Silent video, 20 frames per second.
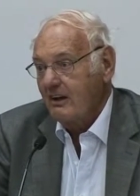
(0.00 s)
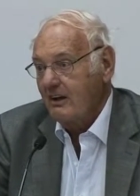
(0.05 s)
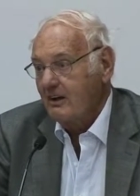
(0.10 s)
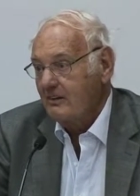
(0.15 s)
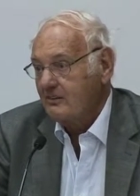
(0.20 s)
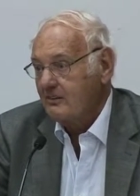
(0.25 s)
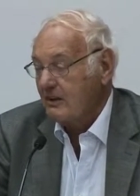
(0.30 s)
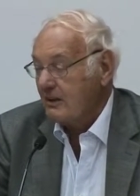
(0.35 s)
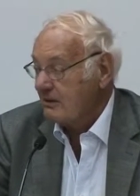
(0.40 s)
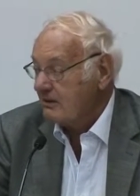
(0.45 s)

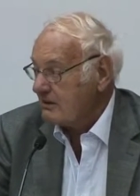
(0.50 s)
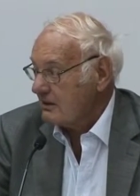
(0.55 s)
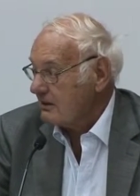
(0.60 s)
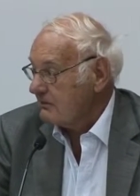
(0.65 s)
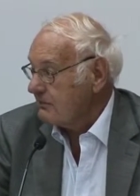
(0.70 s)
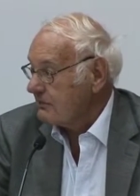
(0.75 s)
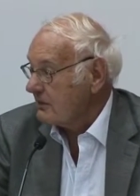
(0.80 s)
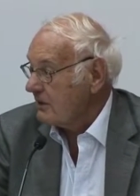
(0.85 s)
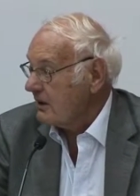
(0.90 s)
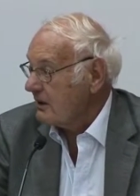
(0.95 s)
And that
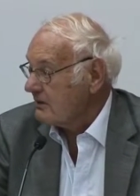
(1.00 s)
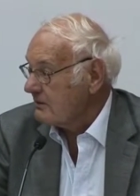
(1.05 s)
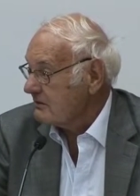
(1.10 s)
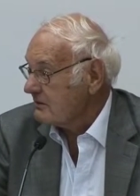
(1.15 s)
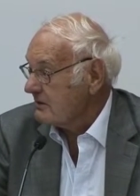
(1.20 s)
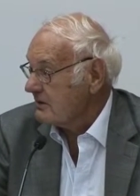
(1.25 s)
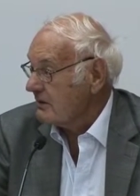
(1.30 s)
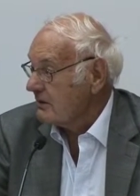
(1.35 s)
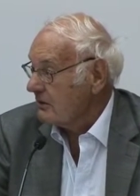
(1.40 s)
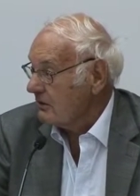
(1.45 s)
gives
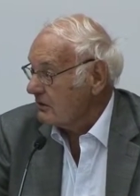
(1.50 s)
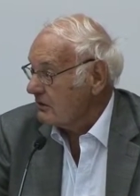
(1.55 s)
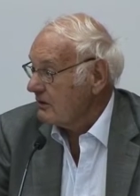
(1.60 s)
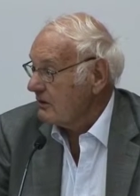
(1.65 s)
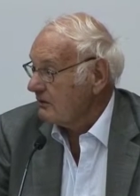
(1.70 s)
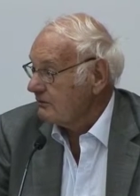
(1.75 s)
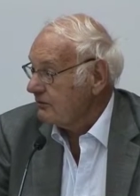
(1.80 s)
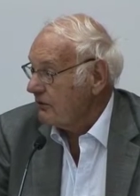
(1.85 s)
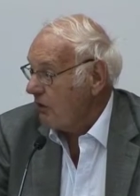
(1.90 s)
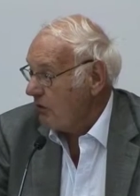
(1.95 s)
us a lot
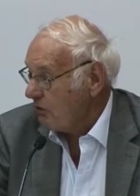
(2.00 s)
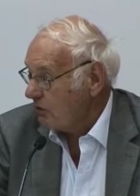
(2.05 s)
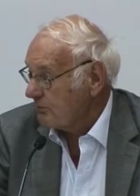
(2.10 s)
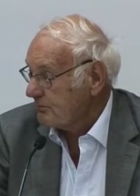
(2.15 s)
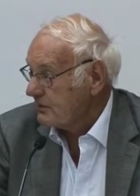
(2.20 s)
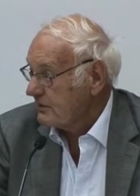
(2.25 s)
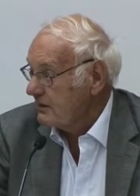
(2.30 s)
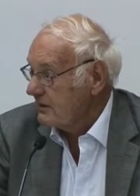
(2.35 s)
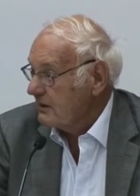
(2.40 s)
of hope